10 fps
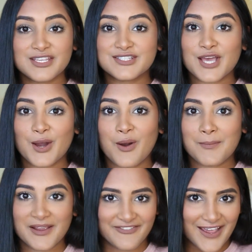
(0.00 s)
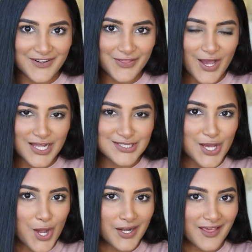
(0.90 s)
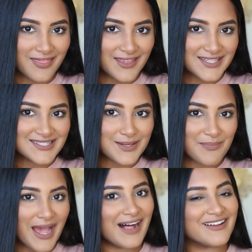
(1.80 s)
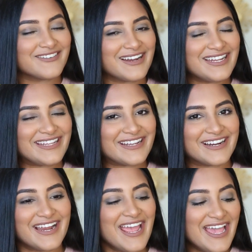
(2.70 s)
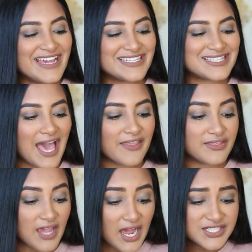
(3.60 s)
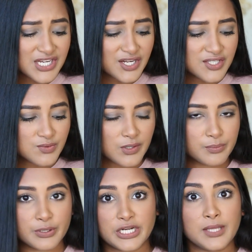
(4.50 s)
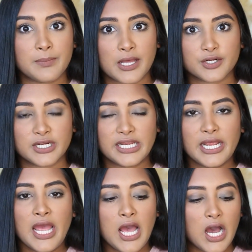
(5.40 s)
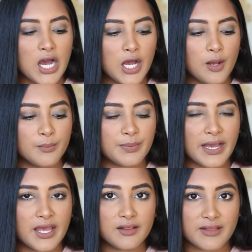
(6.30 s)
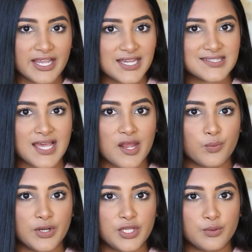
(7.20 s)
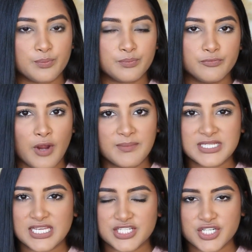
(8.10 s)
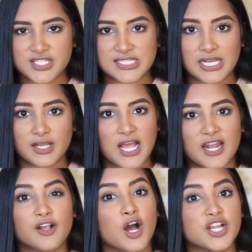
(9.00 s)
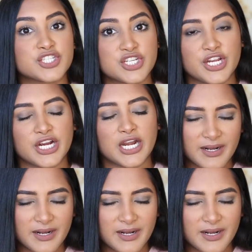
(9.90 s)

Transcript: So my final thoughts on this palette right here is that the eyeshadows were pretty buttery, but like I said, when you rubbed it into your skin, it kind of got sheer.